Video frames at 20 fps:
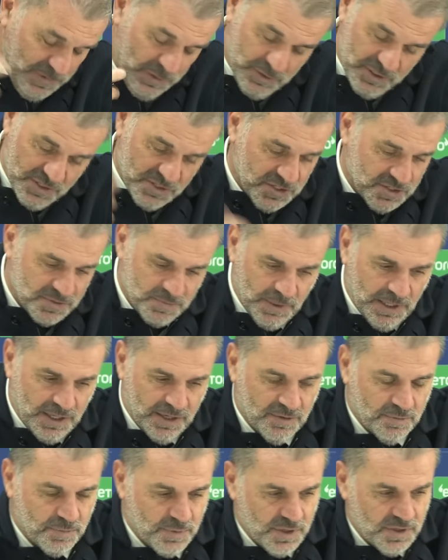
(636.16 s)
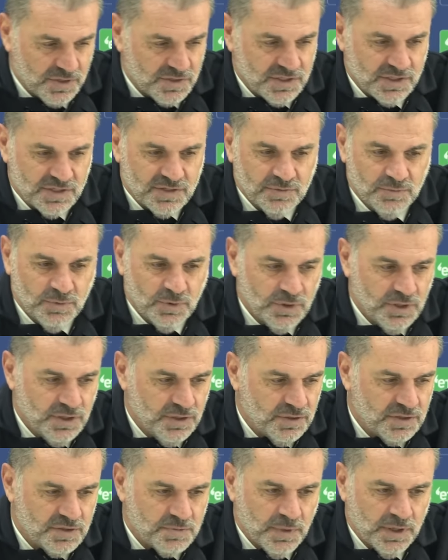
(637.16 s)
Look, it's just part of the process. The more
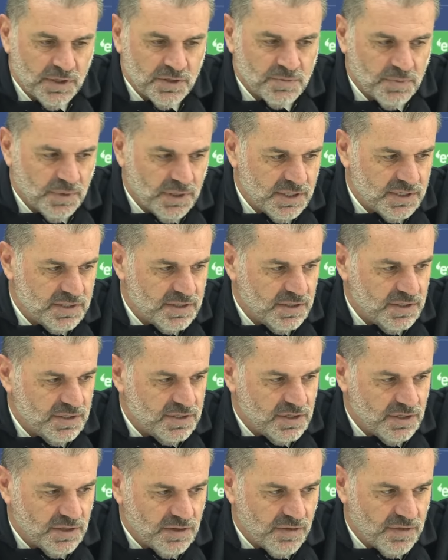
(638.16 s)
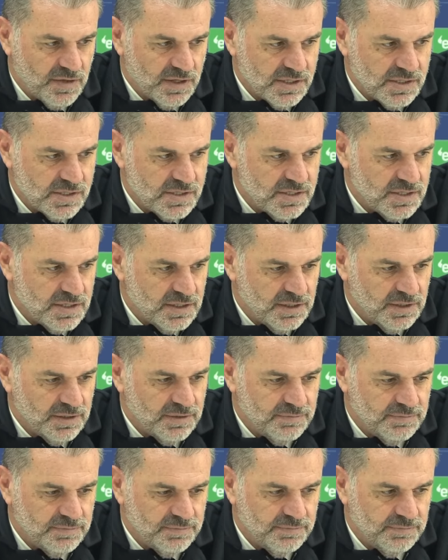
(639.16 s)
you expose players to these kind of things,
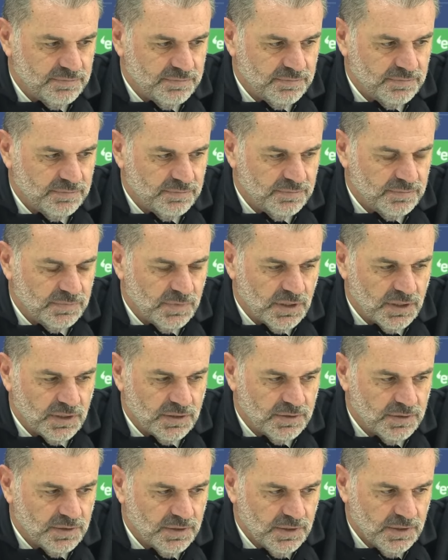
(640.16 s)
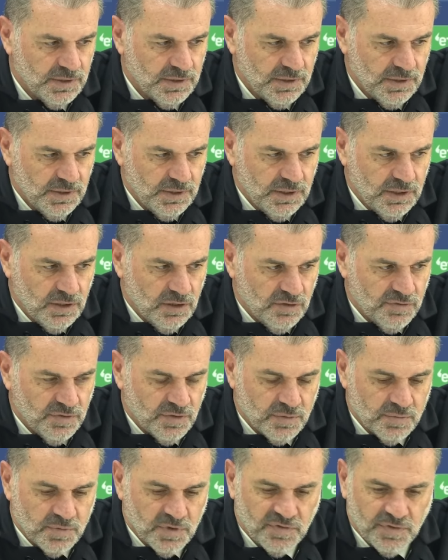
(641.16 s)
you know, you
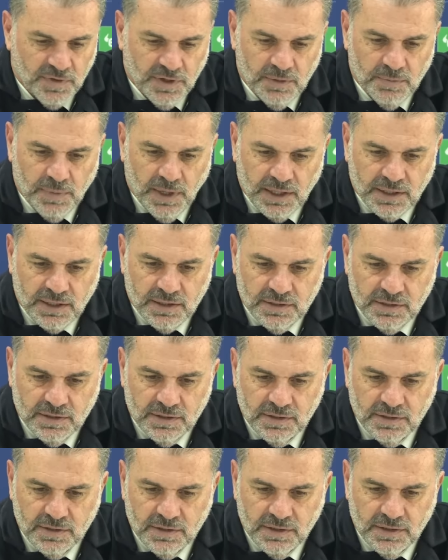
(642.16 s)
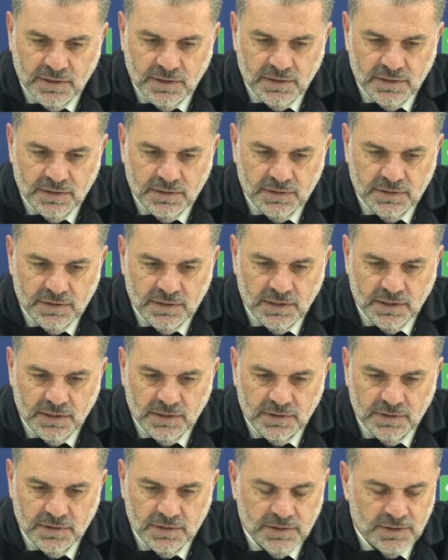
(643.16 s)
offer them the feedback, and then, yeah,
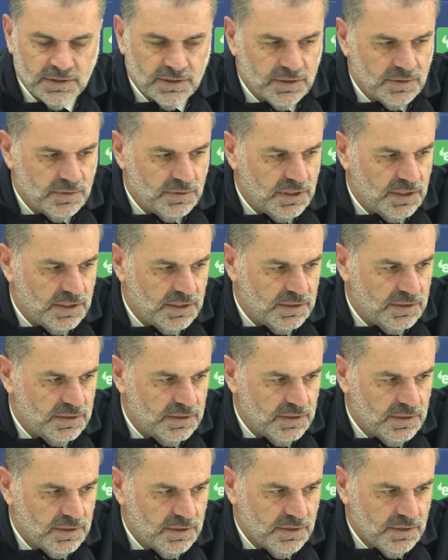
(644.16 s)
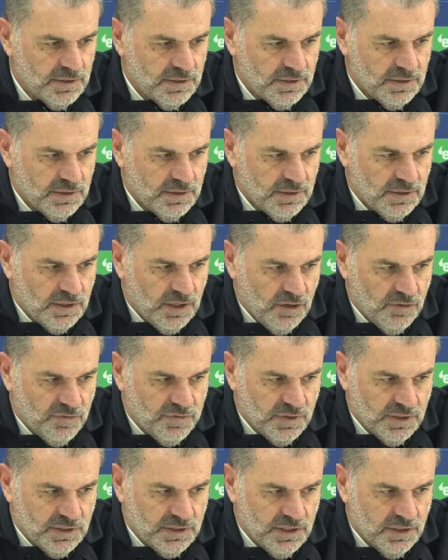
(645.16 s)
you
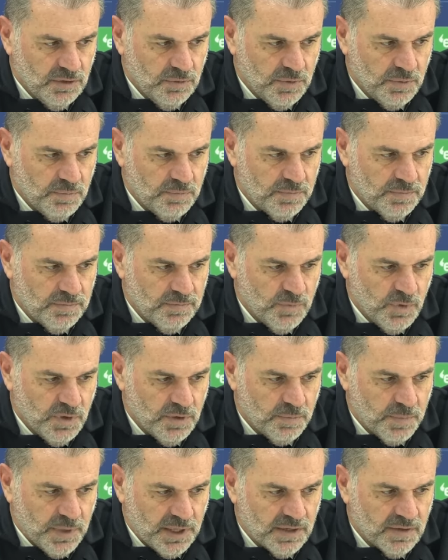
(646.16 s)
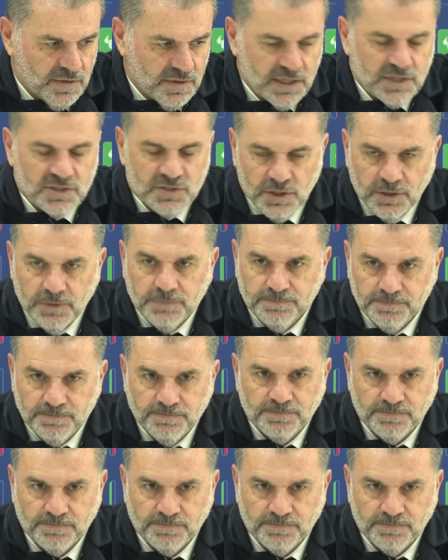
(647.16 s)
hopefully deal with it better the next time.